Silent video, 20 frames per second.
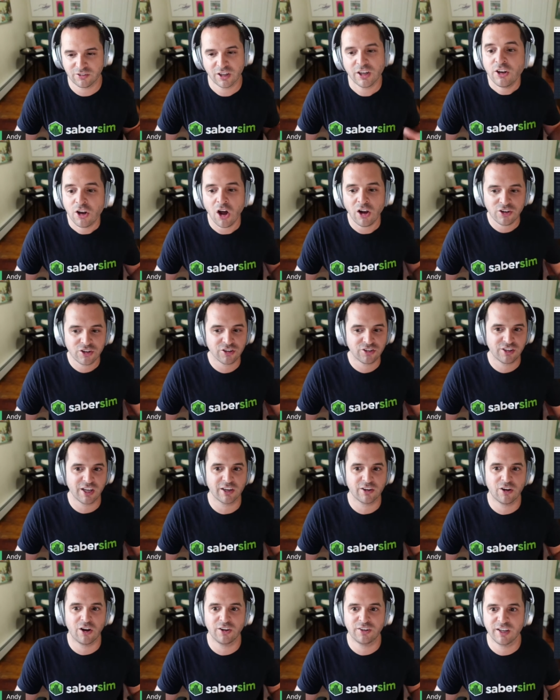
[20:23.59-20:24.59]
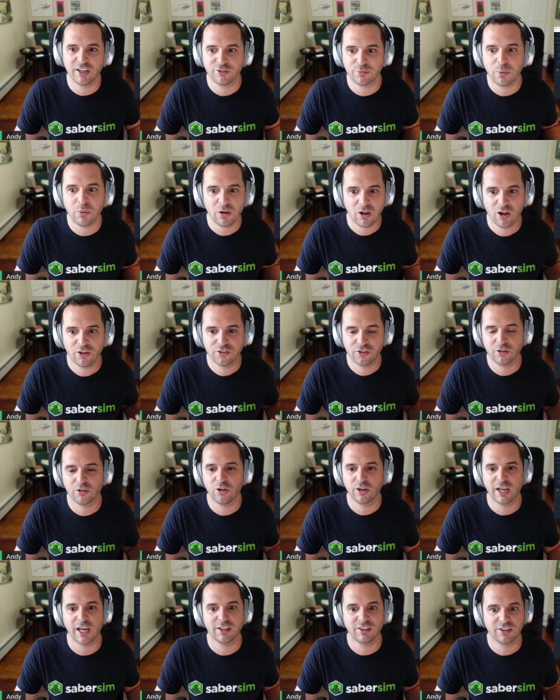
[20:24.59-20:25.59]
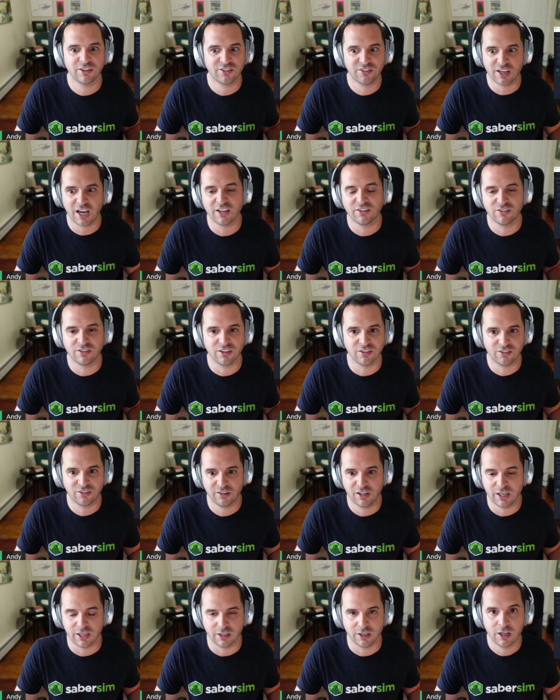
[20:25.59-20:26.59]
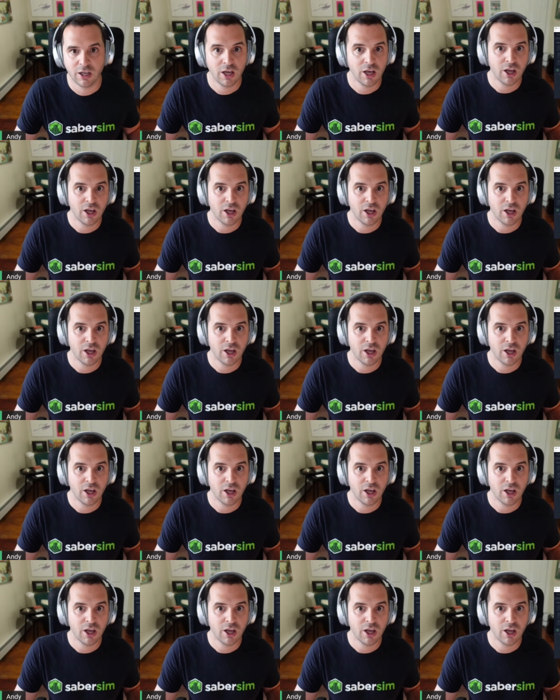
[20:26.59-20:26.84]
And not just that contest, we'll also look at the size of the slate.